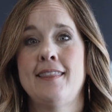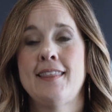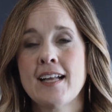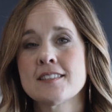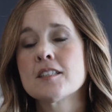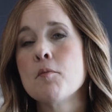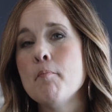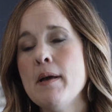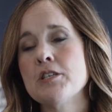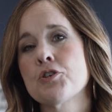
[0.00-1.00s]
that's the
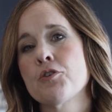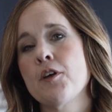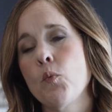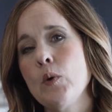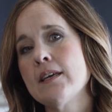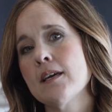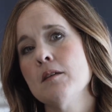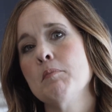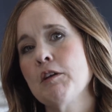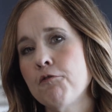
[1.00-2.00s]
measure that we
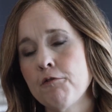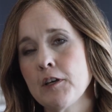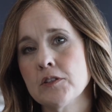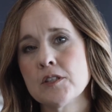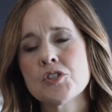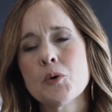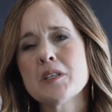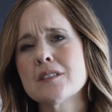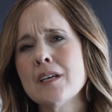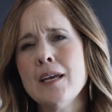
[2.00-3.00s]
can be filled. And so
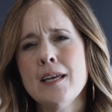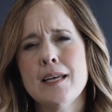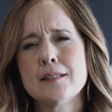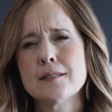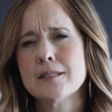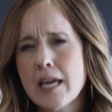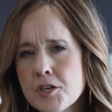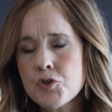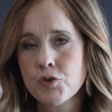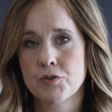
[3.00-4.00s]
it's
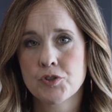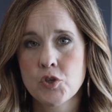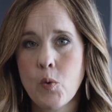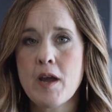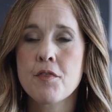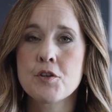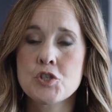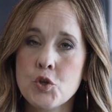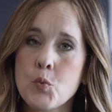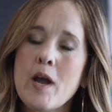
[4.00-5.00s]
central to
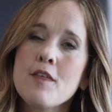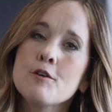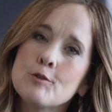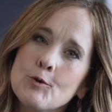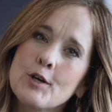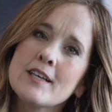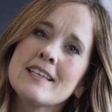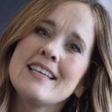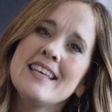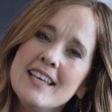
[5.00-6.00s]
the way the Lord
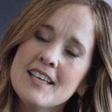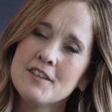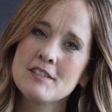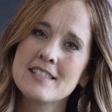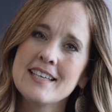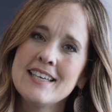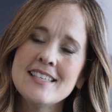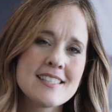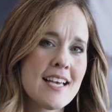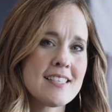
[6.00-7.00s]
gives.
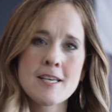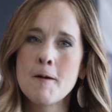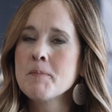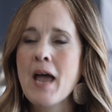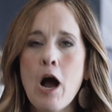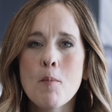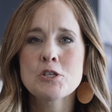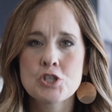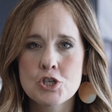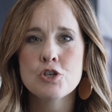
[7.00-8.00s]
He says, how
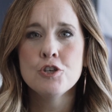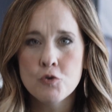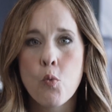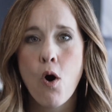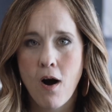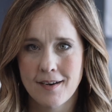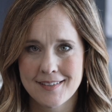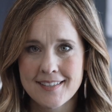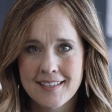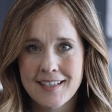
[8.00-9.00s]
much do you
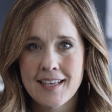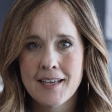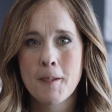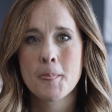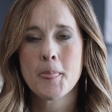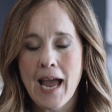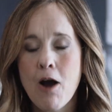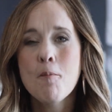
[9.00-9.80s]
want? How